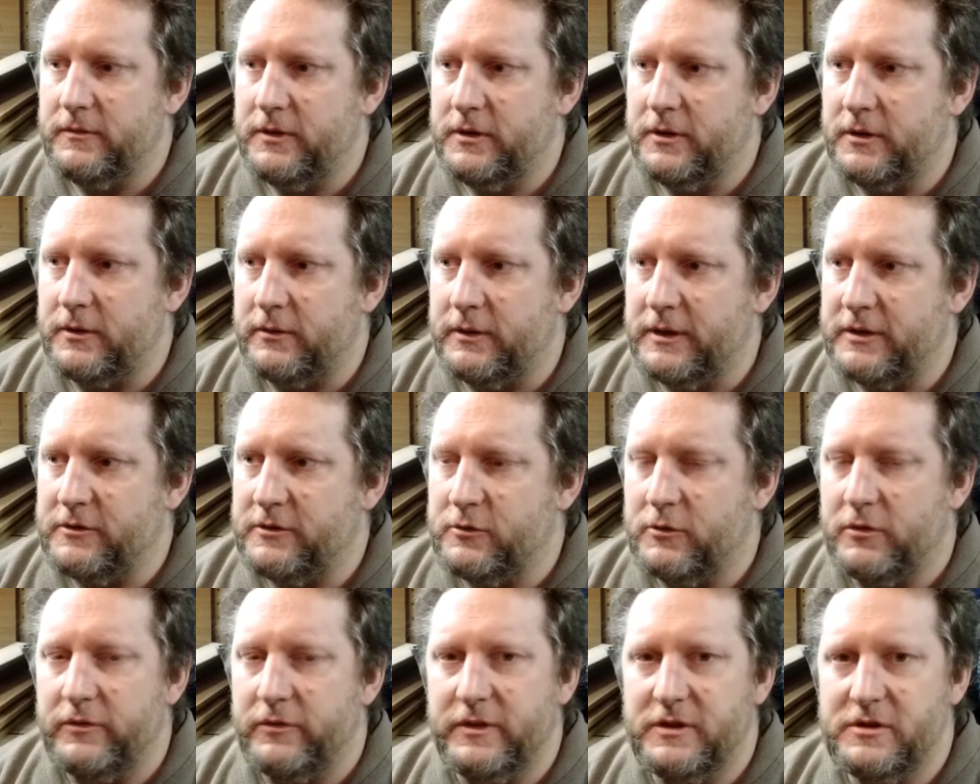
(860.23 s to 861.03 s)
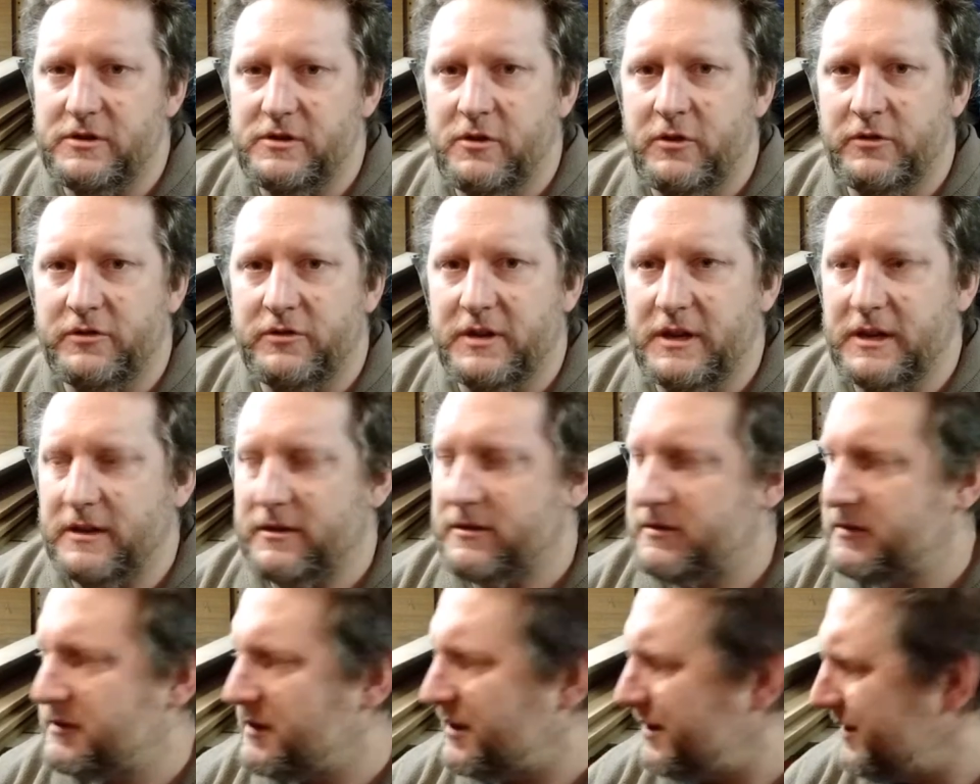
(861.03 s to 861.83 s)
you know, sort of
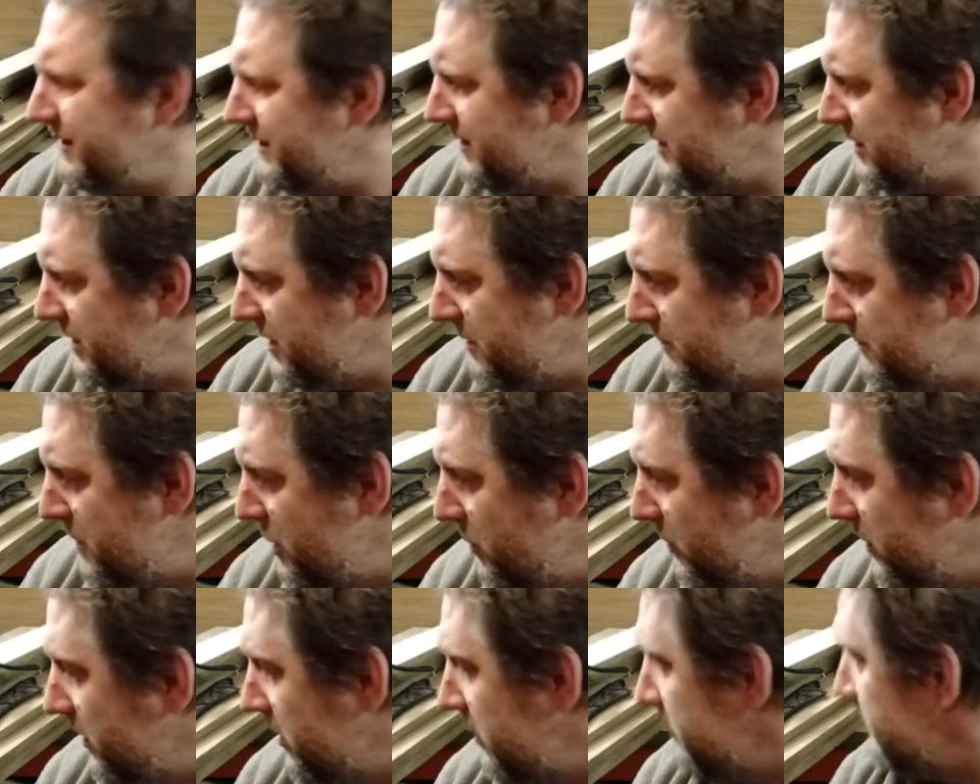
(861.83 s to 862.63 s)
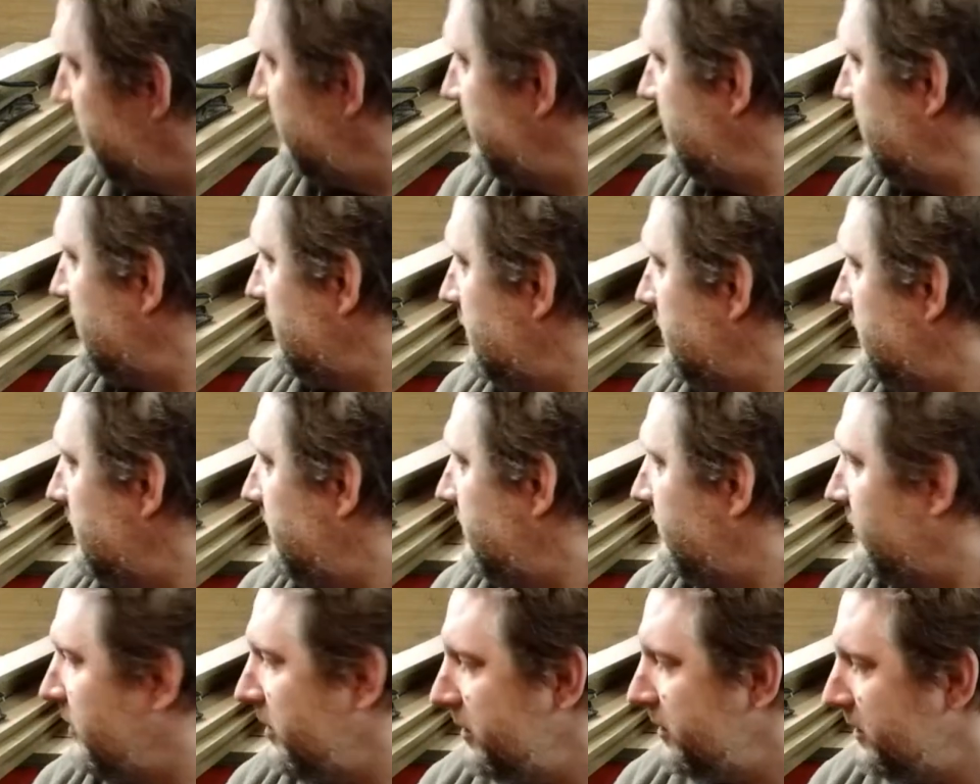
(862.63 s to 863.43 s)
exotics. At the moment I seem to be
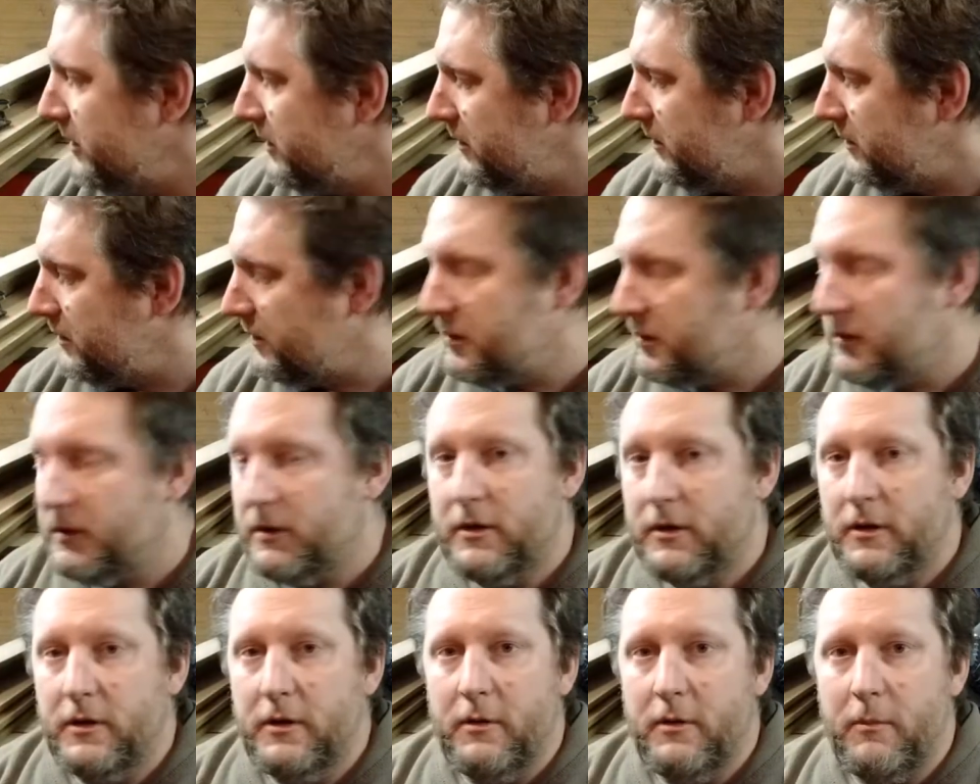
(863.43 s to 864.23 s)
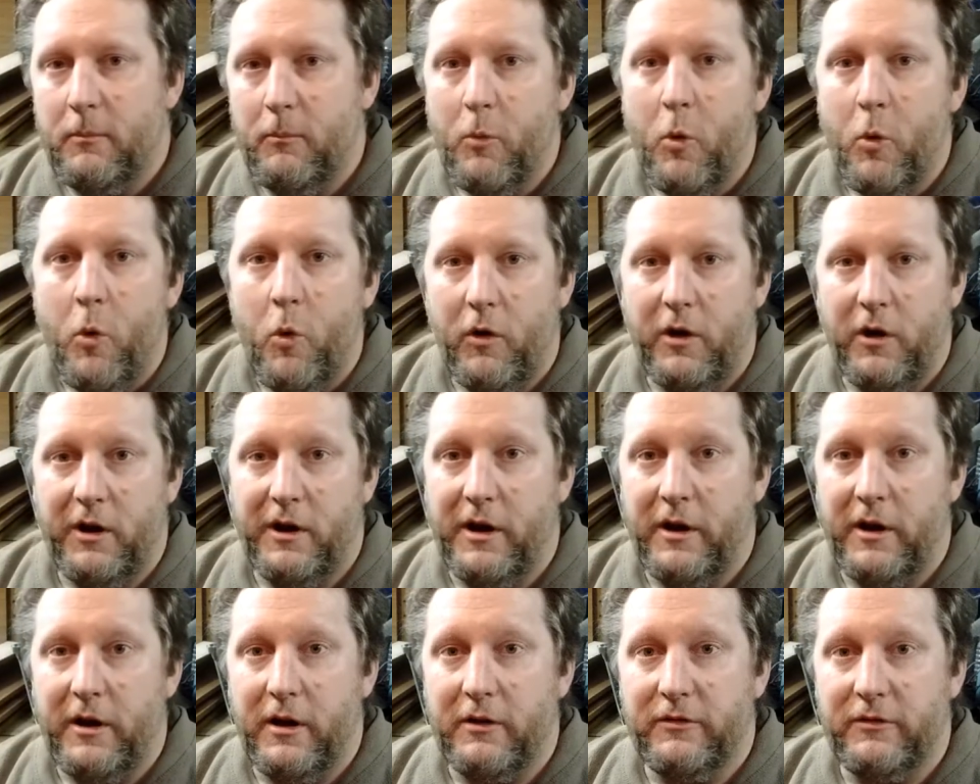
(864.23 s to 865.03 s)
finding more
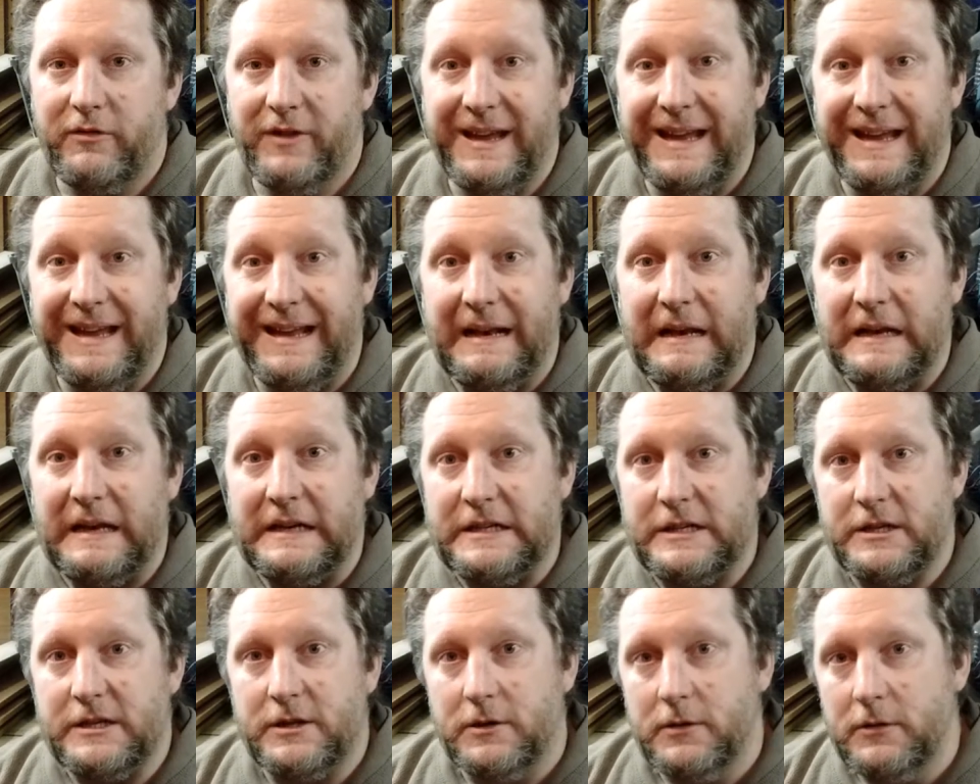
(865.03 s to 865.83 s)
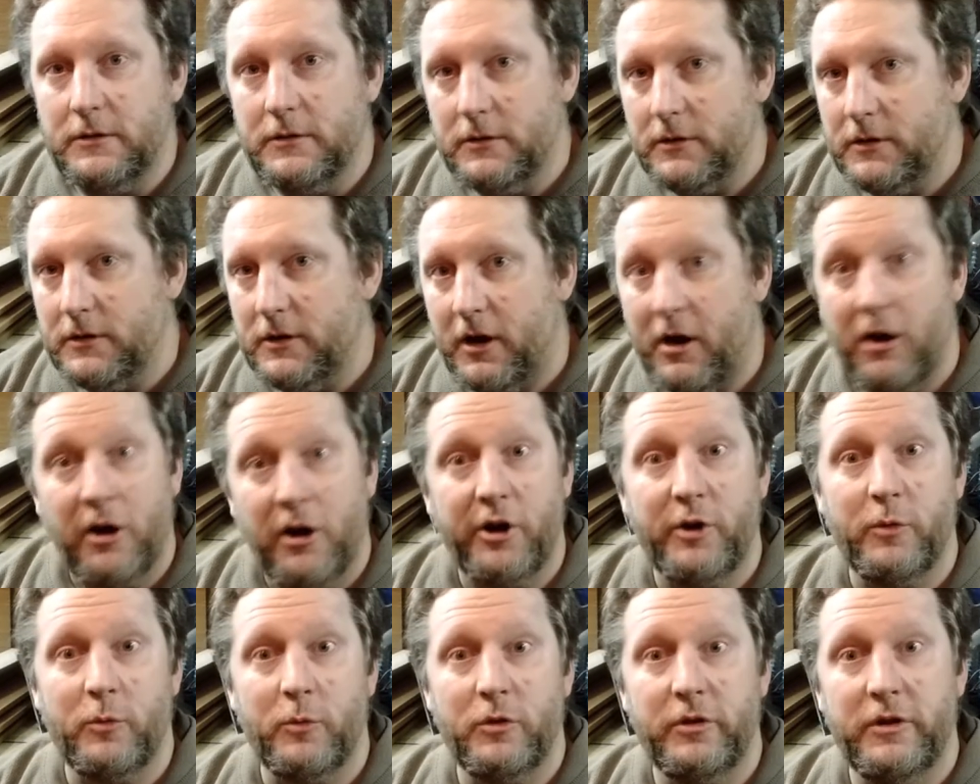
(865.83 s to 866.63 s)
than enough English
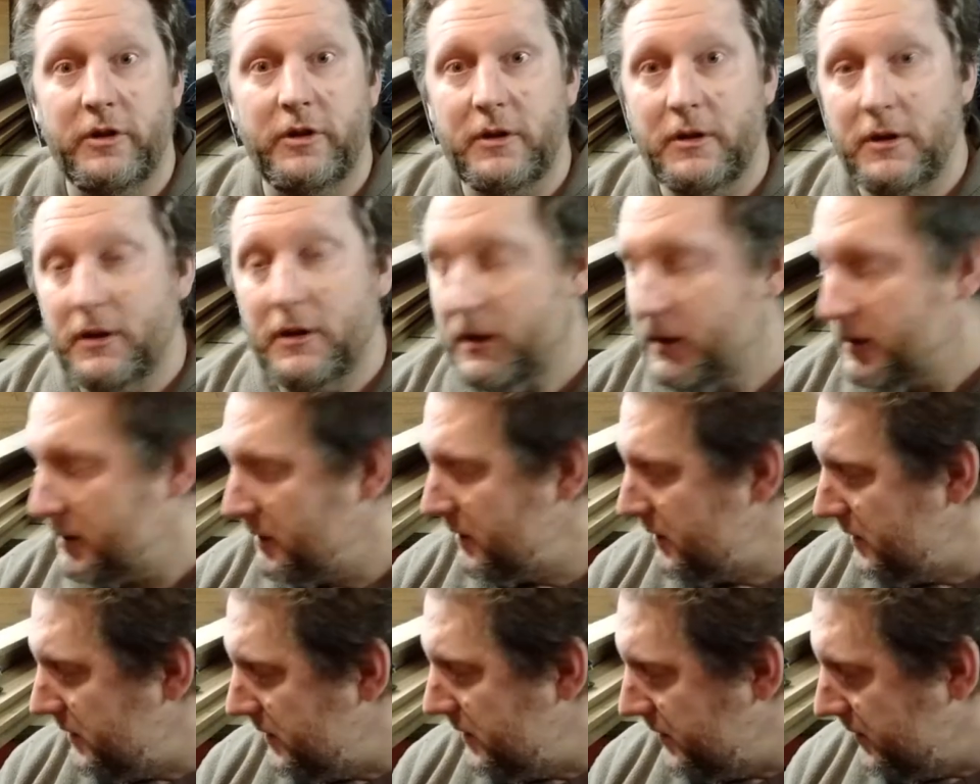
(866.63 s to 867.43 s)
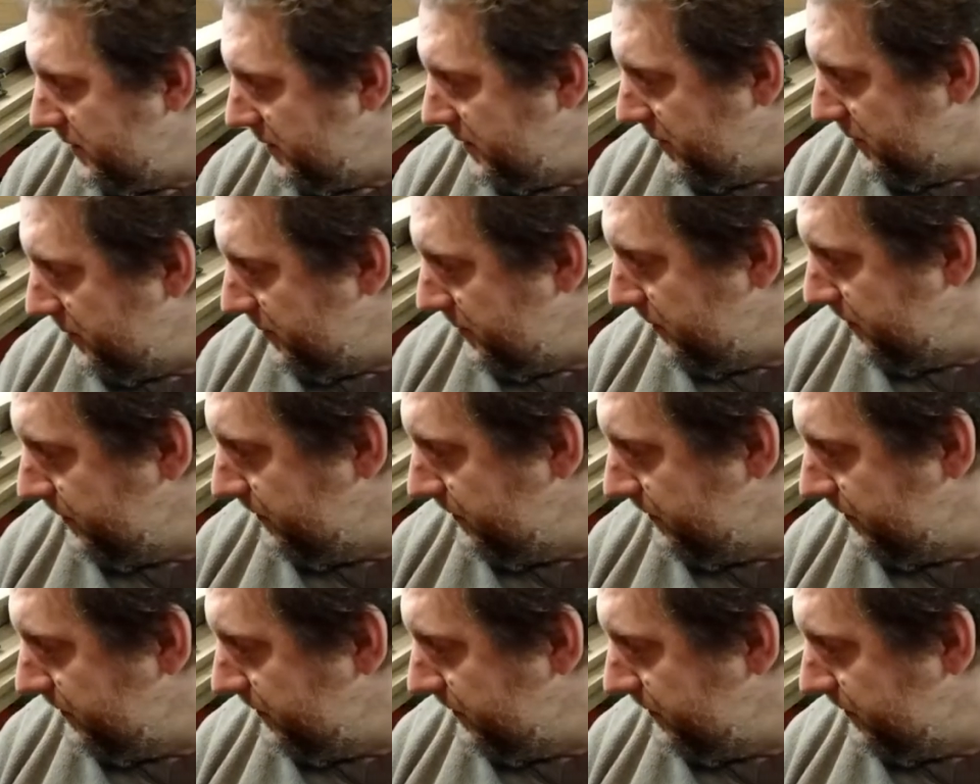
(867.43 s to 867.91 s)
hardwood to